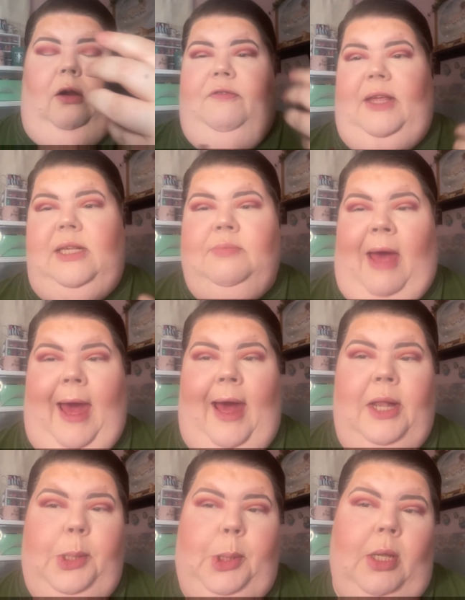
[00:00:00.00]
V's
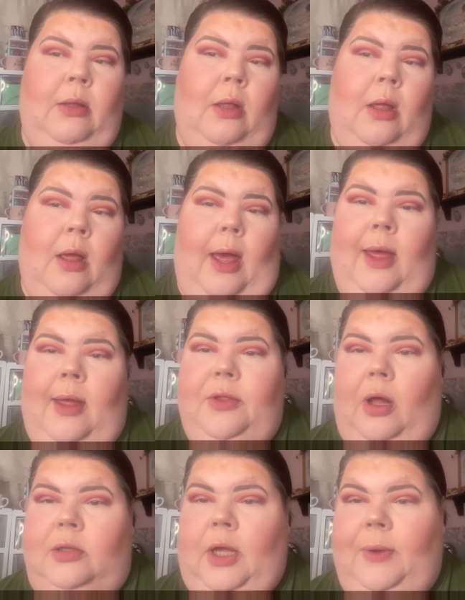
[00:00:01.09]
match, and y'all
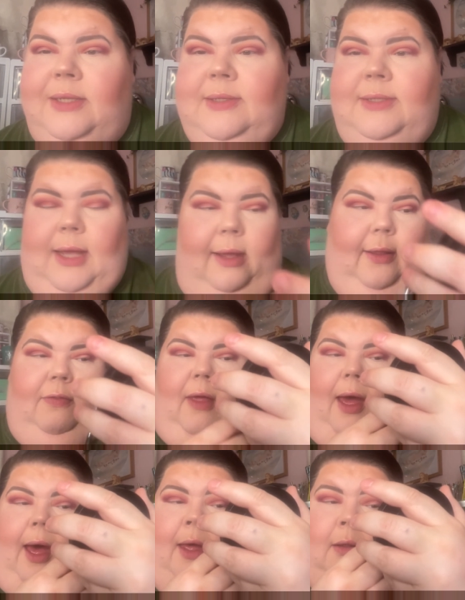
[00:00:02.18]
know I suck at
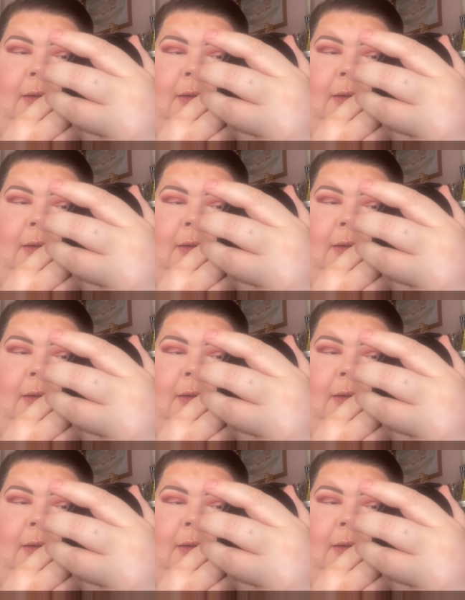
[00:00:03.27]
that.